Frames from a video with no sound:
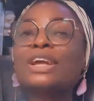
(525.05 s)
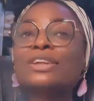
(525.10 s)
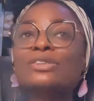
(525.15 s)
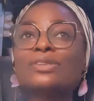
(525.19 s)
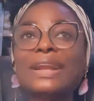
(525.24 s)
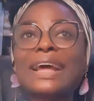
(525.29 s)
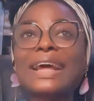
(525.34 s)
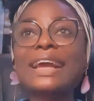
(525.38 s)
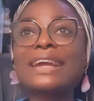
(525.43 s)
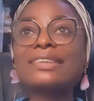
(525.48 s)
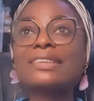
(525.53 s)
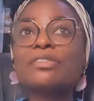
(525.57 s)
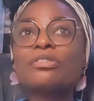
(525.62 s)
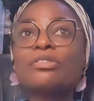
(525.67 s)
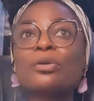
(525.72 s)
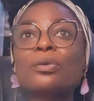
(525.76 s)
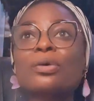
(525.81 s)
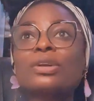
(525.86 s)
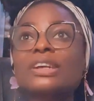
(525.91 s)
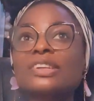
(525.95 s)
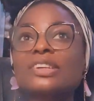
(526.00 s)
So like I said, if
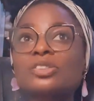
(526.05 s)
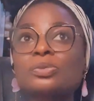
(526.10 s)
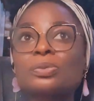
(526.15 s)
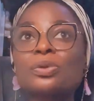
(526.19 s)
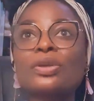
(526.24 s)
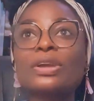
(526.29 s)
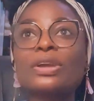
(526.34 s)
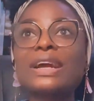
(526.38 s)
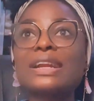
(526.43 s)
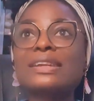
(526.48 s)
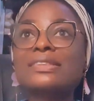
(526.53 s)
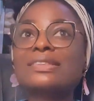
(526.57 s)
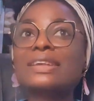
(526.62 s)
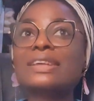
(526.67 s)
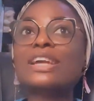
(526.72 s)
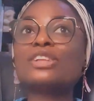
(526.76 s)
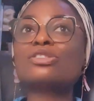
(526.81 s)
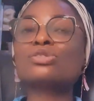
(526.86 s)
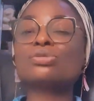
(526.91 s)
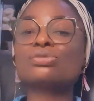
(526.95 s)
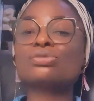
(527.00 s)
you want to explore, you can
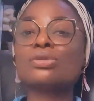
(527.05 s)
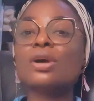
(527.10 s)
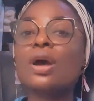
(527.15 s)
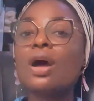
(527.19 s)
decide to